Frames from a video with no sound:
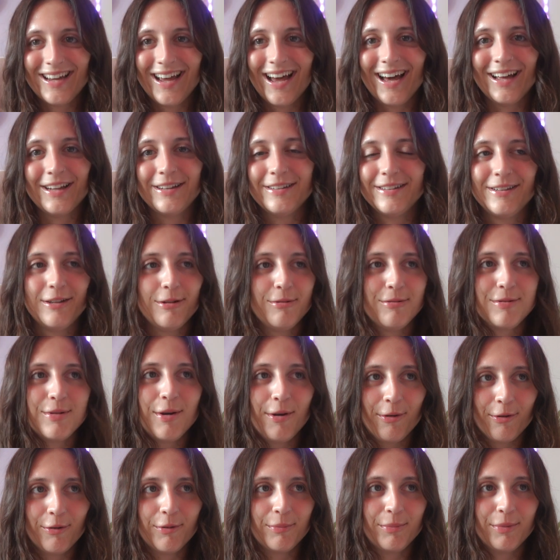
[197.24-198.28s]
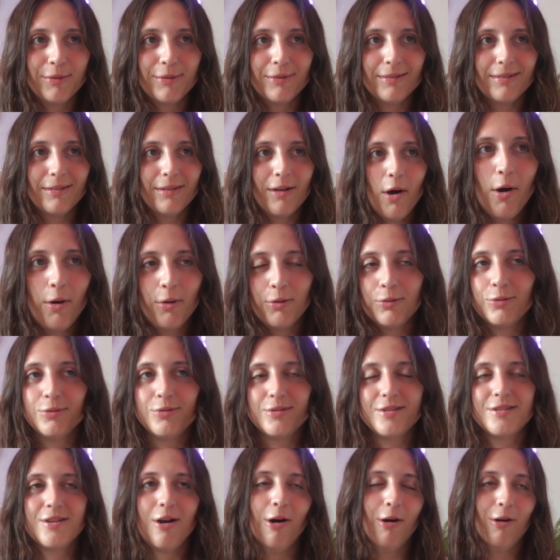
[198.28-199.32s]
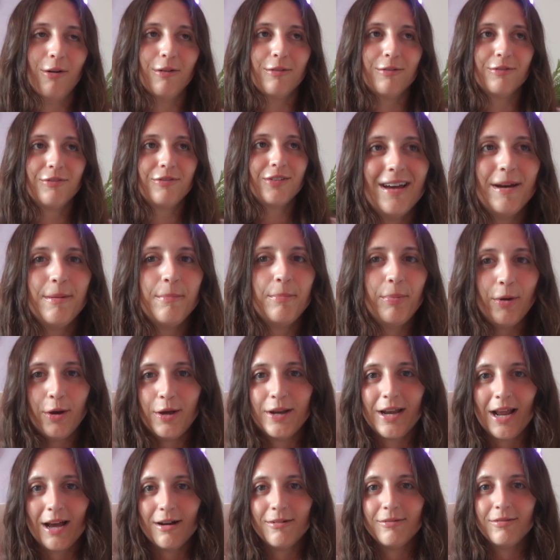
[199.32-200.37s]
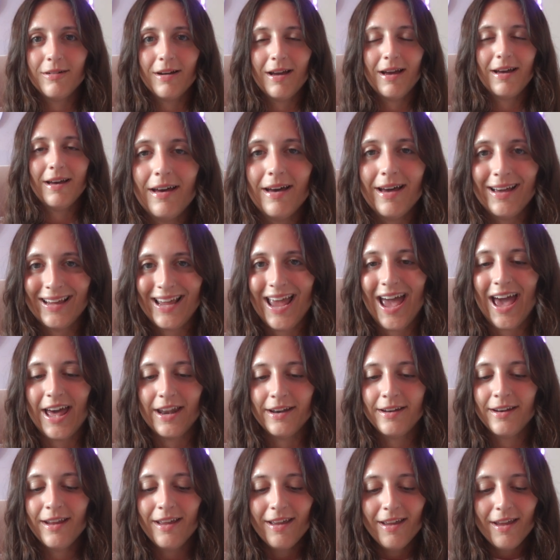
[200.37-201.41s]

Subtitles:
and those horrible holes of burnout again.